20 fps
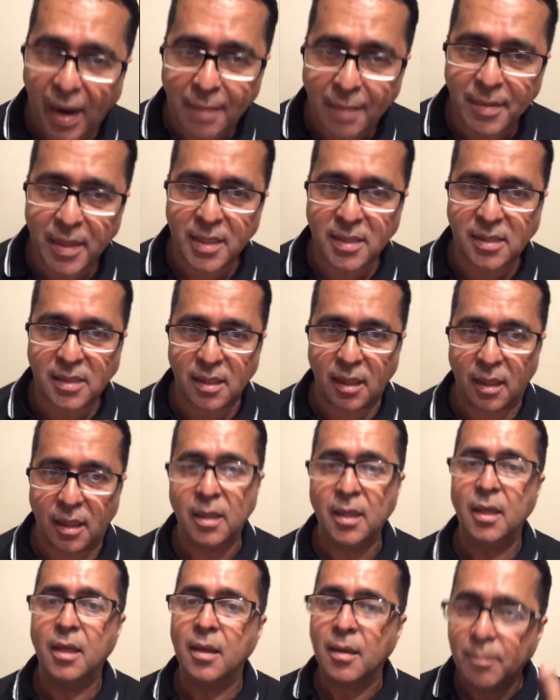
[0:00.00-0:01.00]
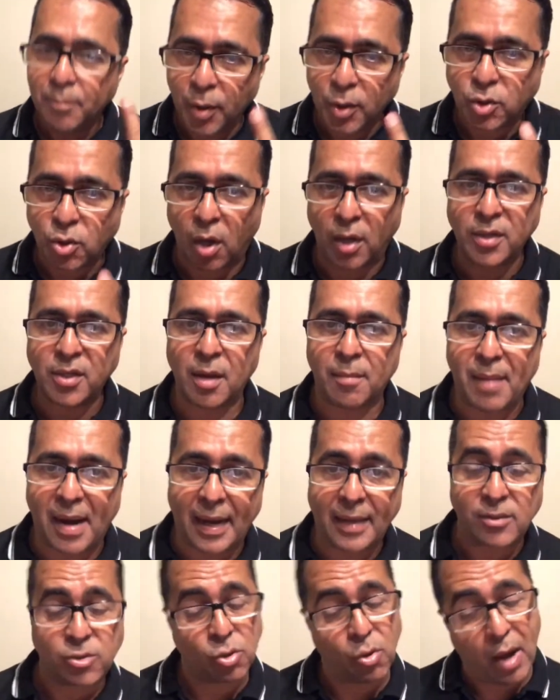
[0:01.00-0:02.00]
Prime Minister, put on your
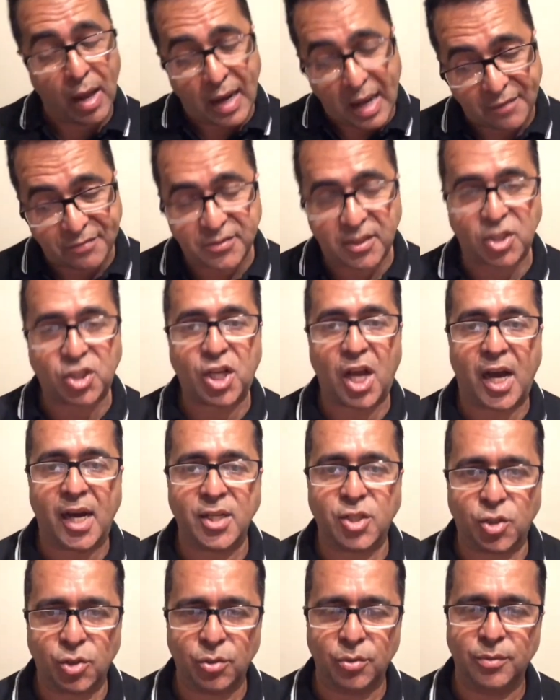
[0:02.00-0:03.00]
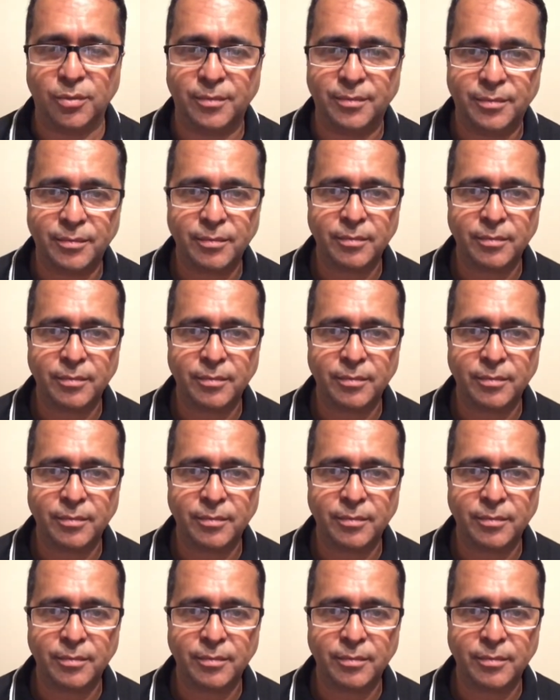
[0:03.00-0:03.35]
mask or I'll have to charge you.